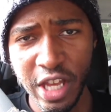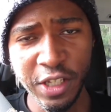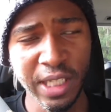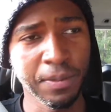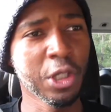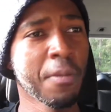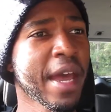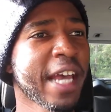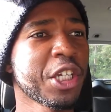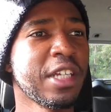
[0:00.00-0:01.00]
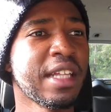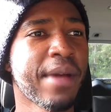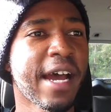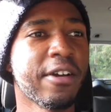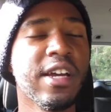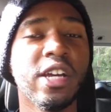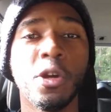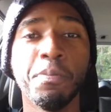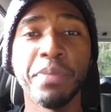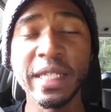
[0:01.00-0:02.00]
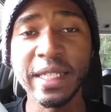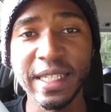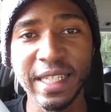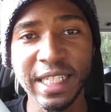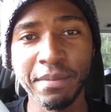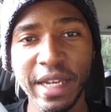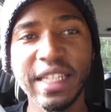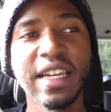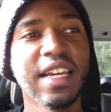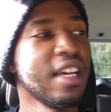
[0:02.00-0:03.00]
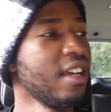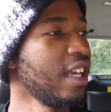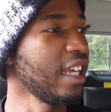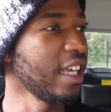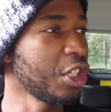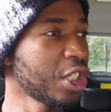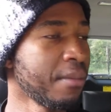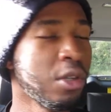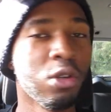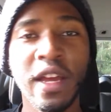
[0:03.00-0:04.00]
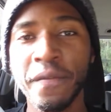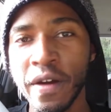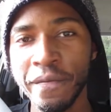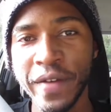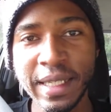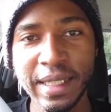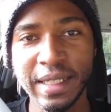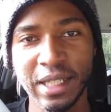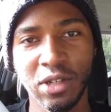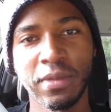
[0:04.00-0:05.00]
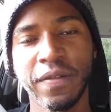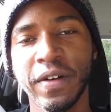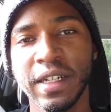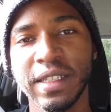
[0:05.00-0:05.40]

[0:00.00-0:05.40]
Just because you're passionate about your business doesn't mean each time you're looking for investors, it's going to be fun.